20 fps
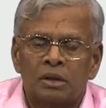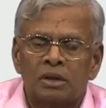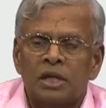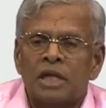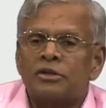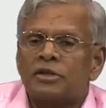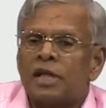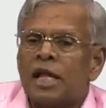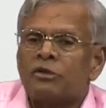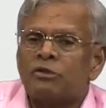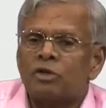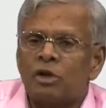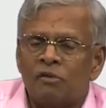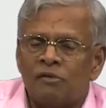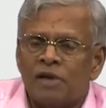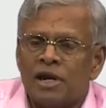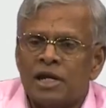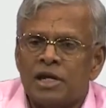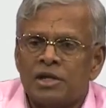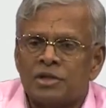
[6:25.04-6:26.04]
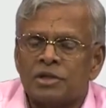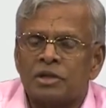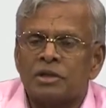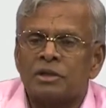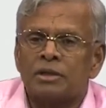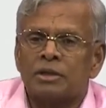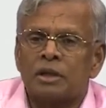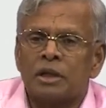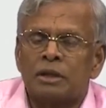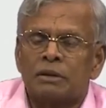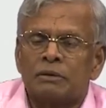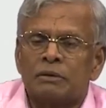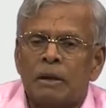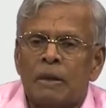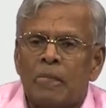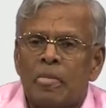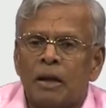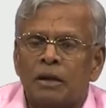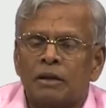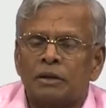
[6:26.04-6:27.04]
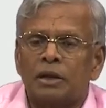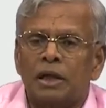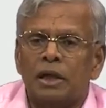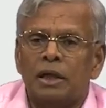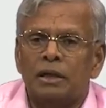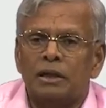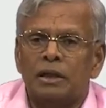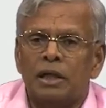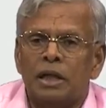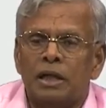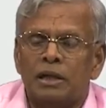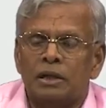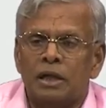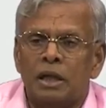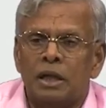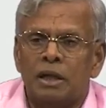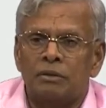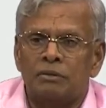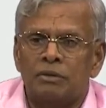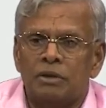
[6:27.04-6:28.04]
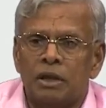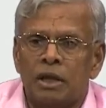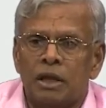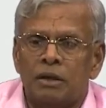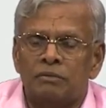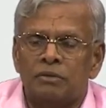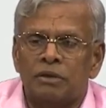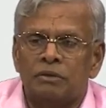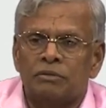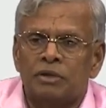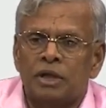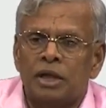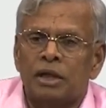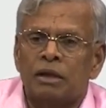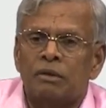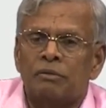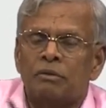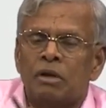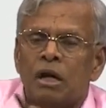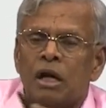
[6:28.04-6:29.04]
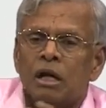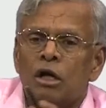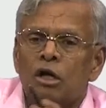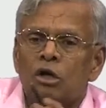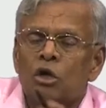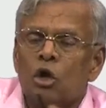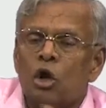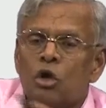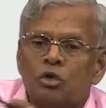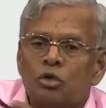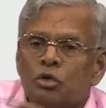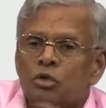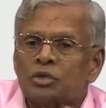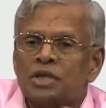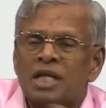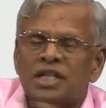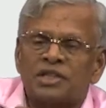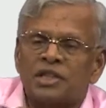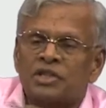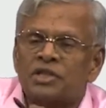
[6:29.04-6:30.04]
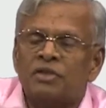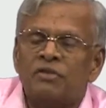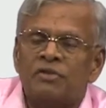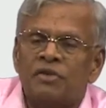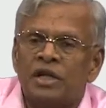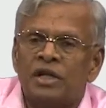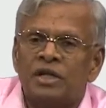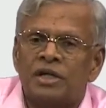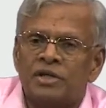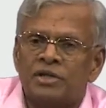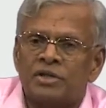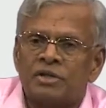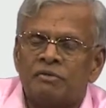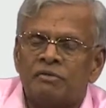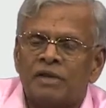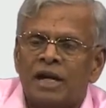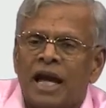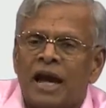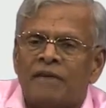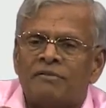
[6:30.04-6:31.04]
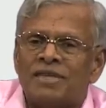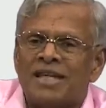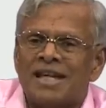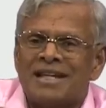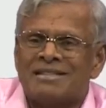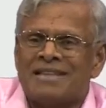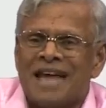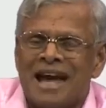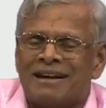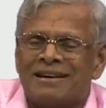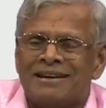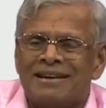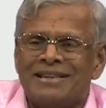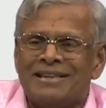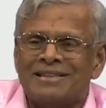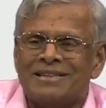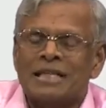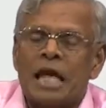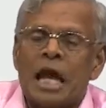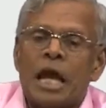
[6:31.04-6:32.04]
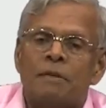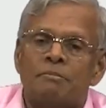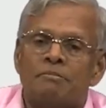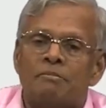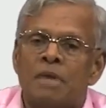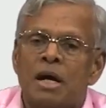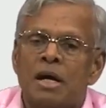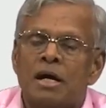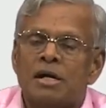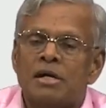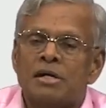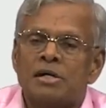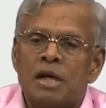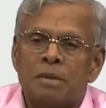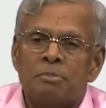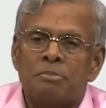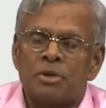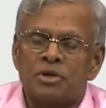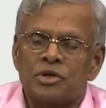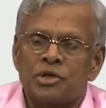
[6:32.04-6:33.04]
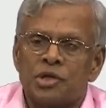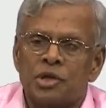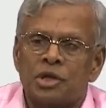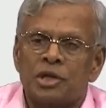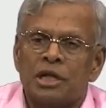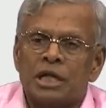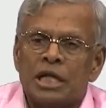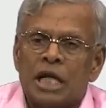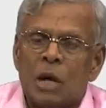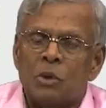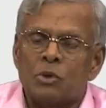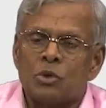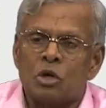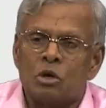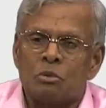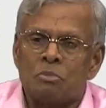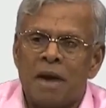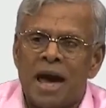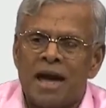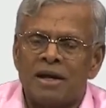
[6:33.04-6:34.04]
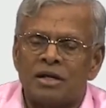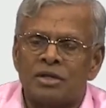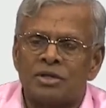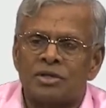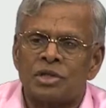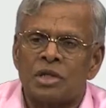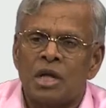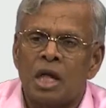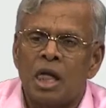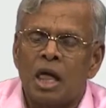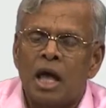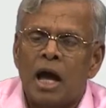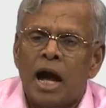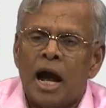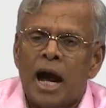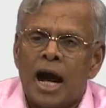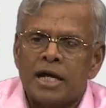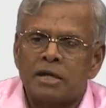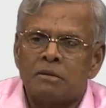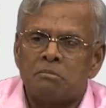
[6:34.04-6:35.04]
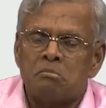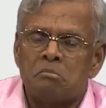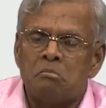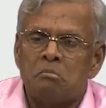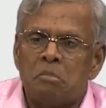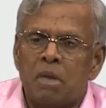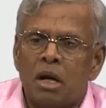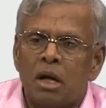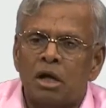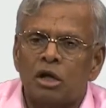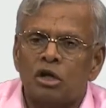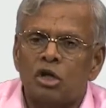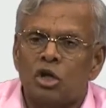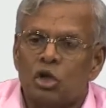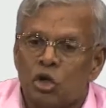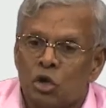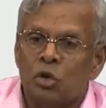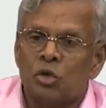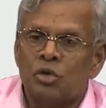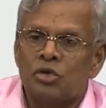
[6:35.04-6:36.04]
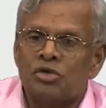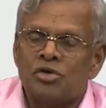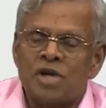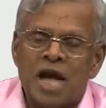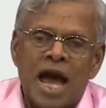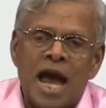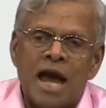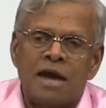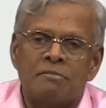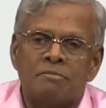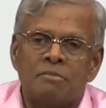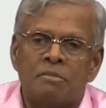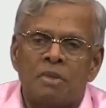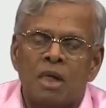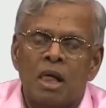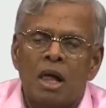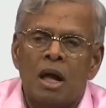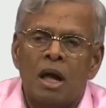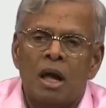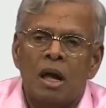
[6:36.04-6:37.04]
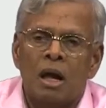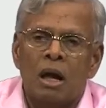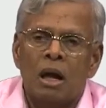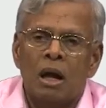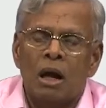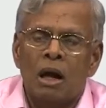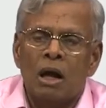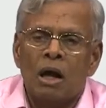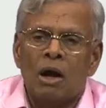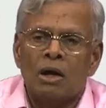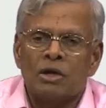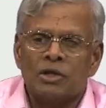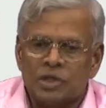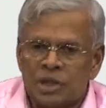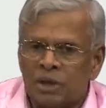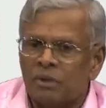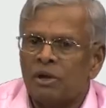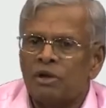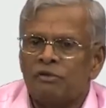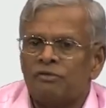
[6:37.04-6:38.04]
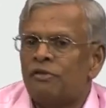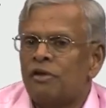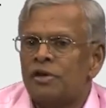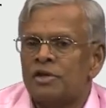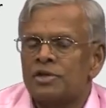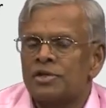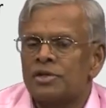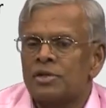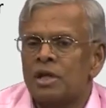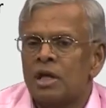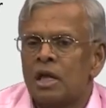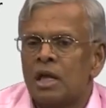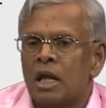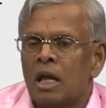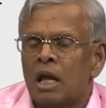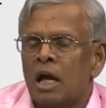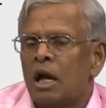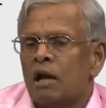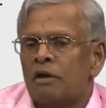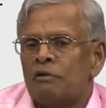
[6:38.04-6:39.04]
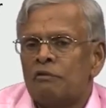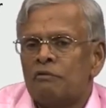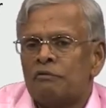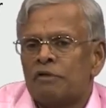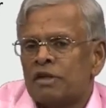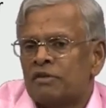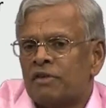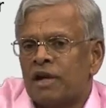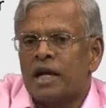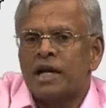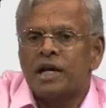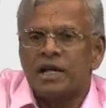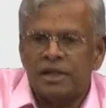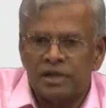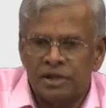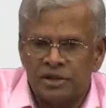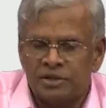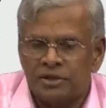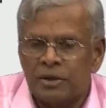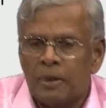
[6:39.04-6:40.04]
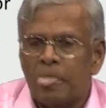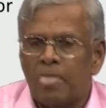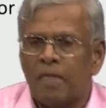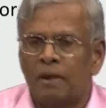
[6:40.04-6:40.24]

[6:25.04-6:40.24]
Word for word: there is a natural variation. No two successive years will have exactly the same temperature in downtown Paris at noon time on January 1st for the 100 years.